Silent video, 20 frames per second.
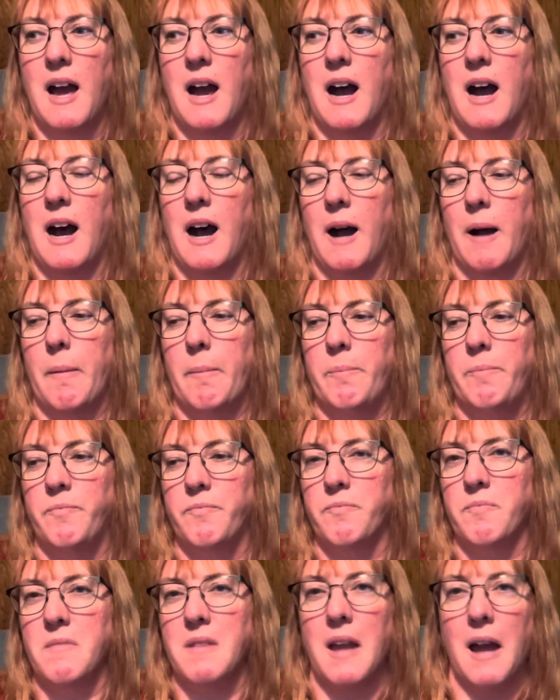Um,
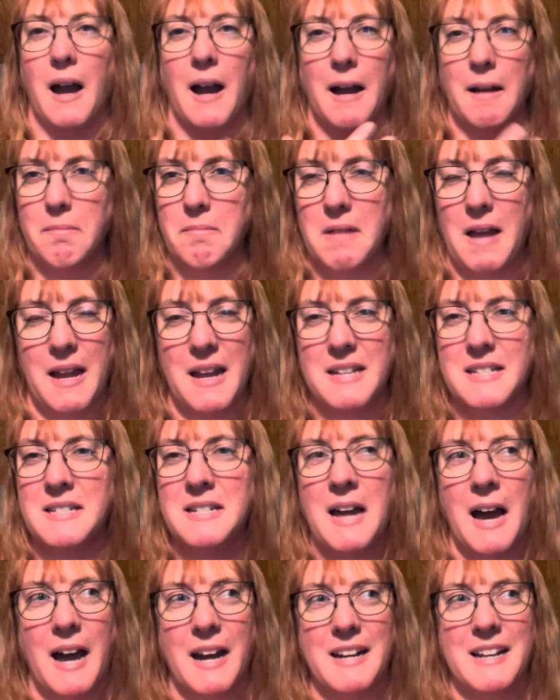it's
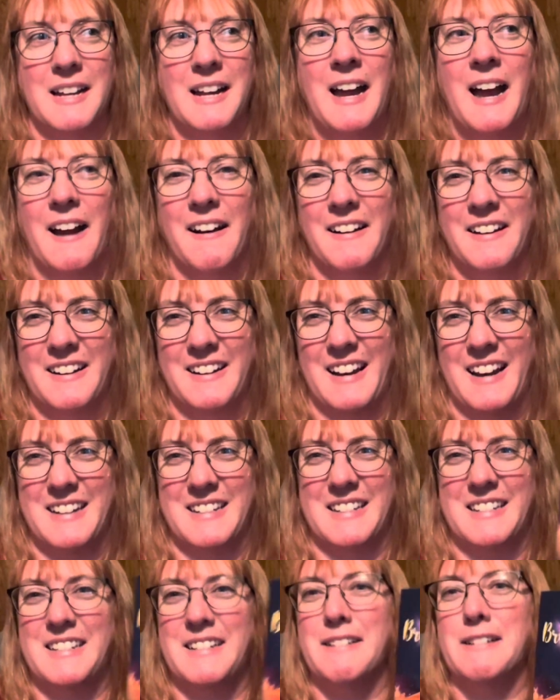not counted as
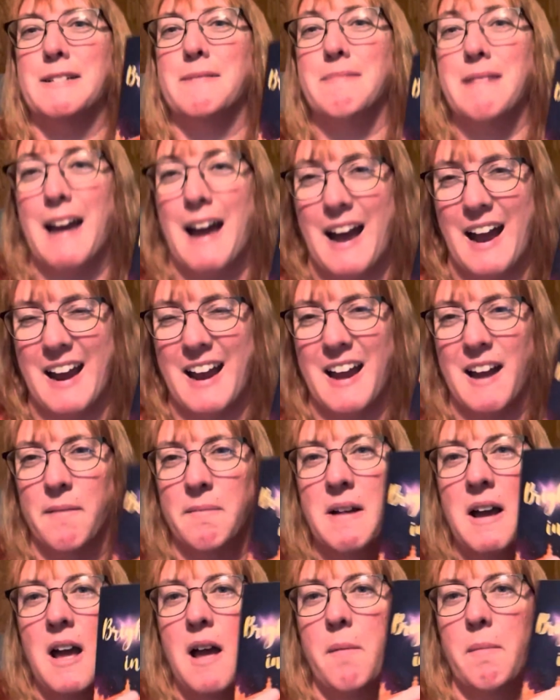a series, but I am
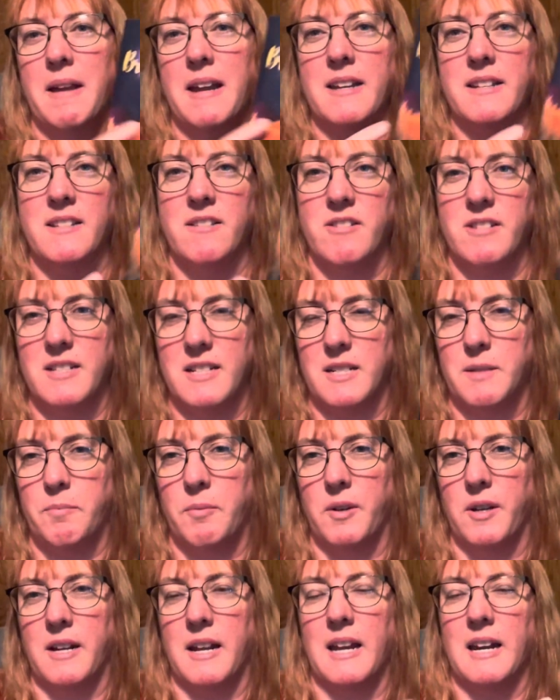because there's this
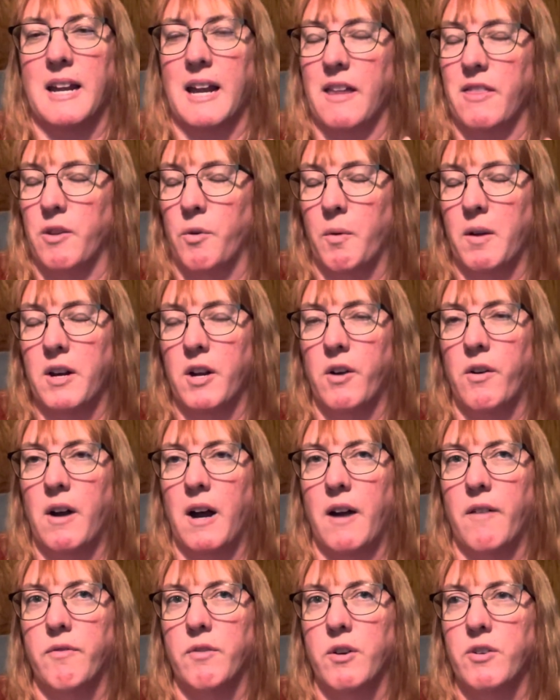book, and again, The Widow
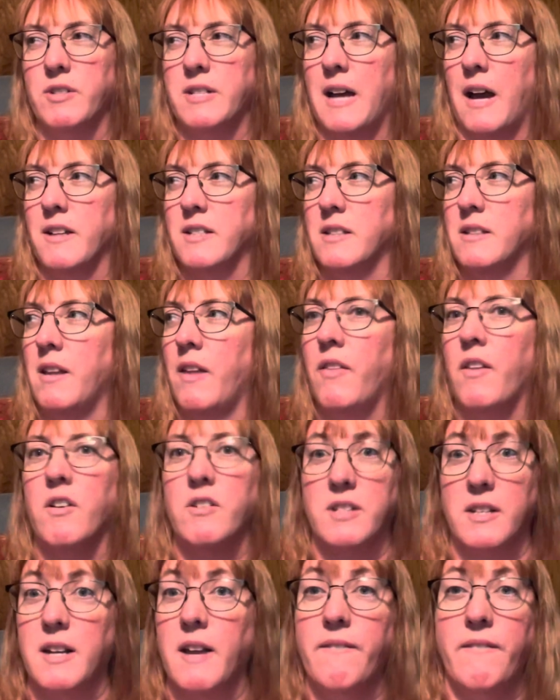of Rose House, and then
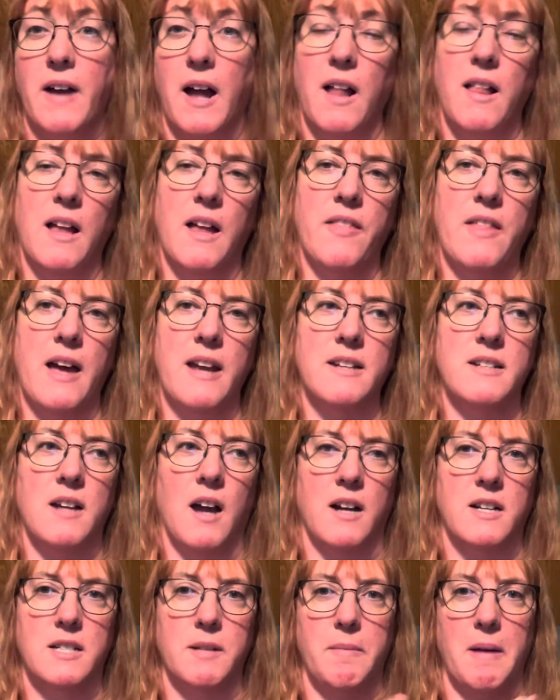there's a novella that
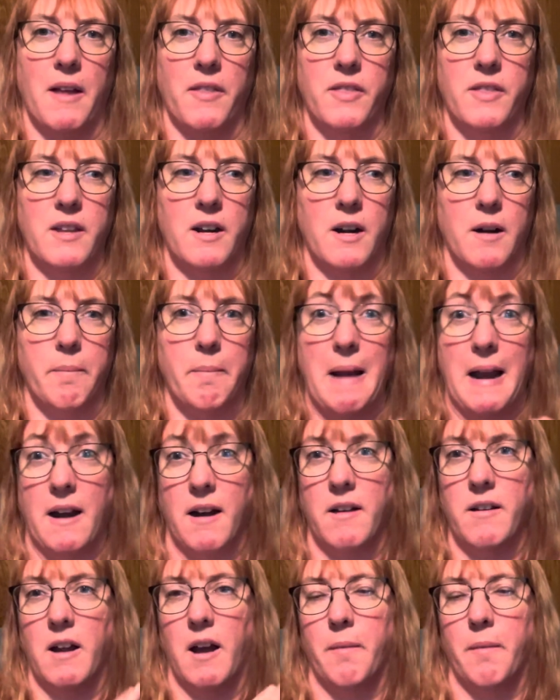talks about their uh,